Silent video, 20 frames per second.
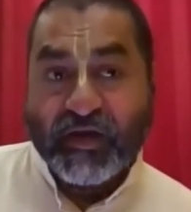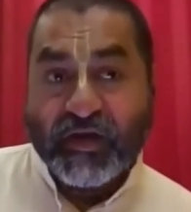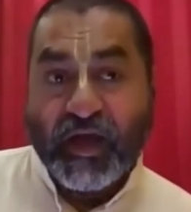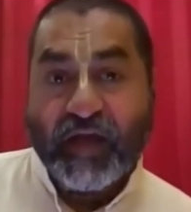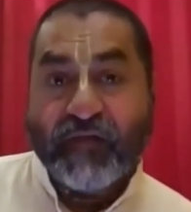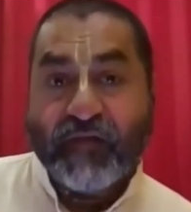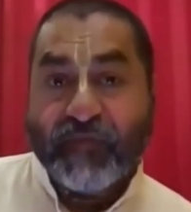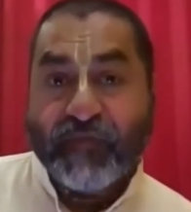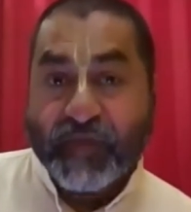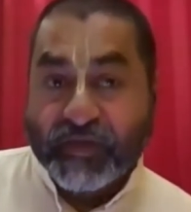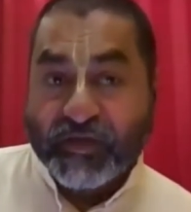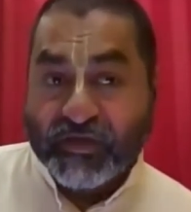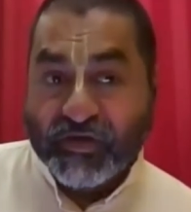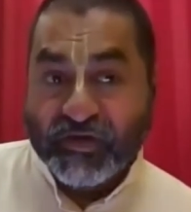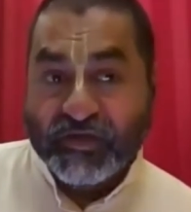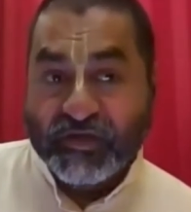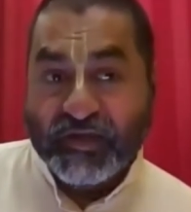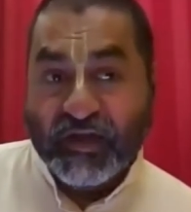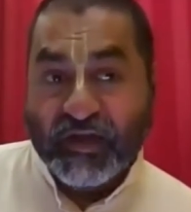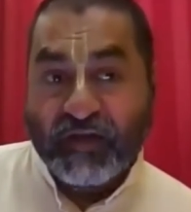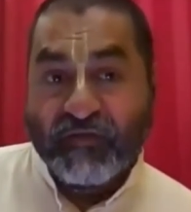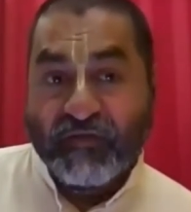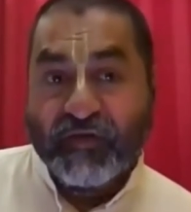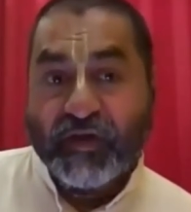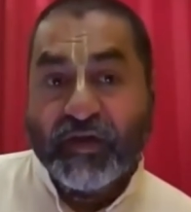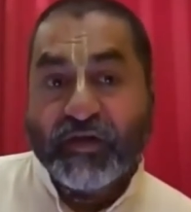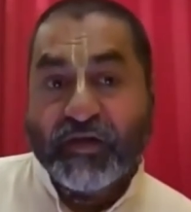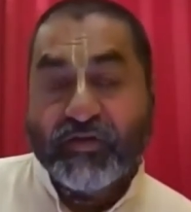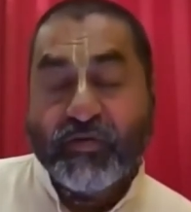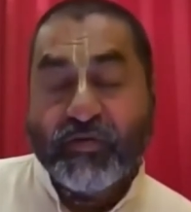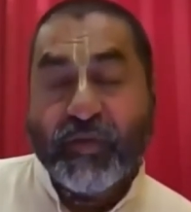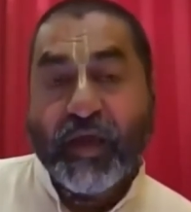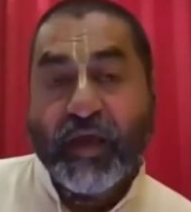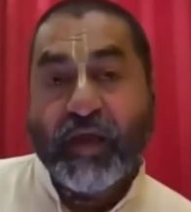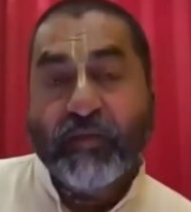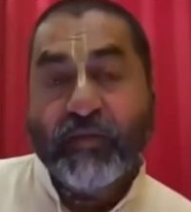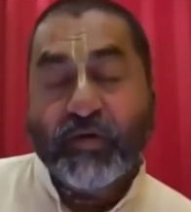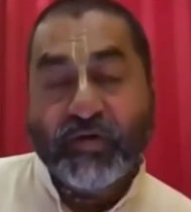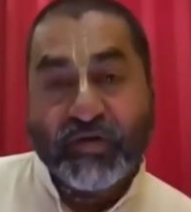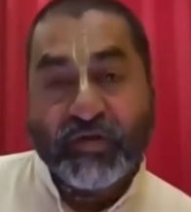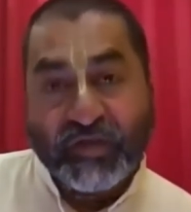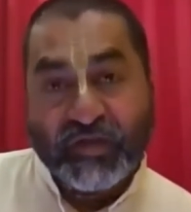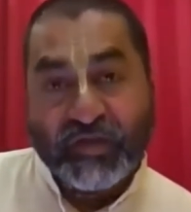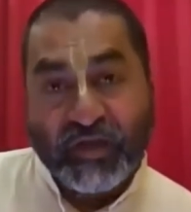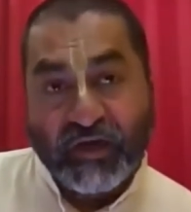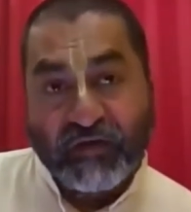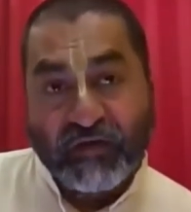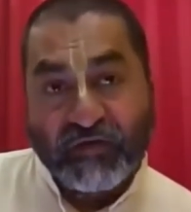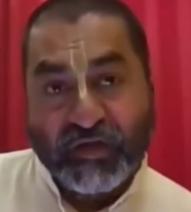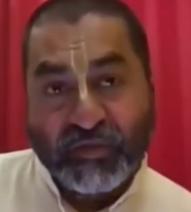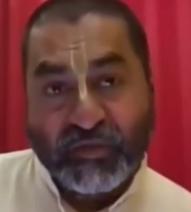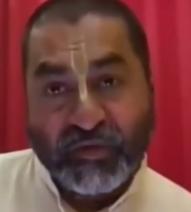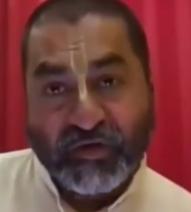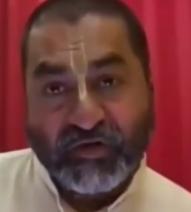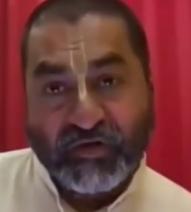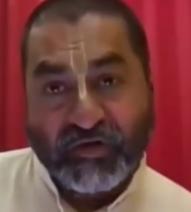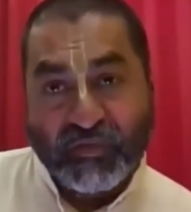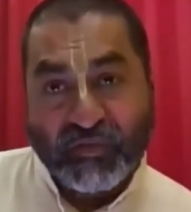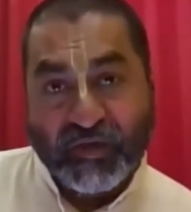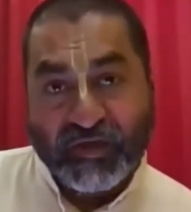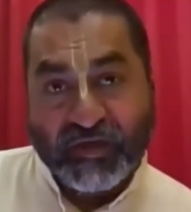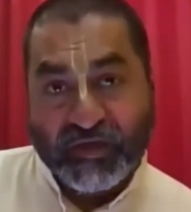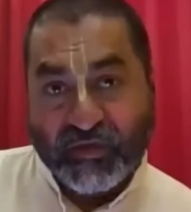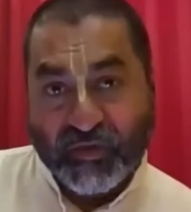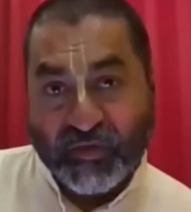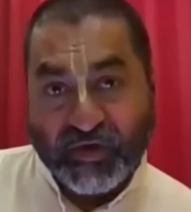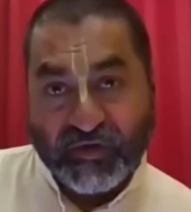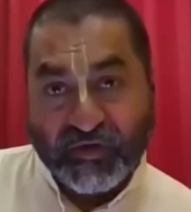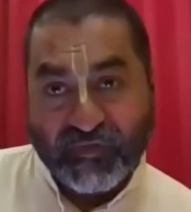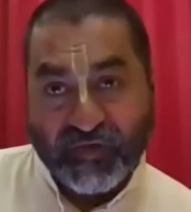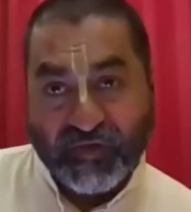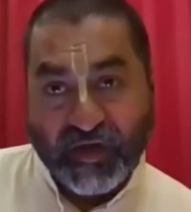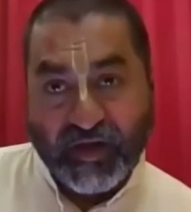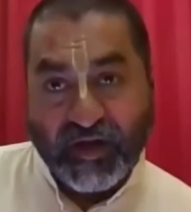and fix yourself to be able to serve the spiritual master wonderfully.